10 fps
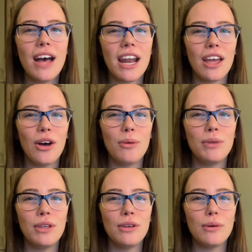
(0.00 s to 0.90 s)
and I hope
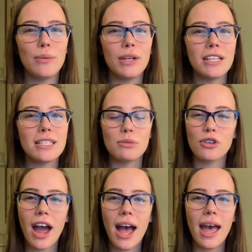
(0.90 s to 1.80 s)
you will
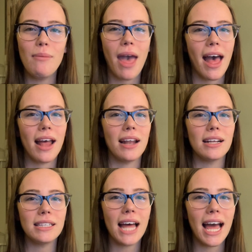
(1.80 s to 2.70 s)
subscribe and
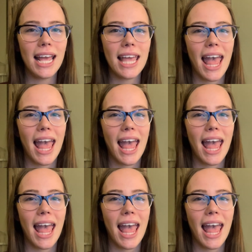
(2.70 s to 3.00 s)
like,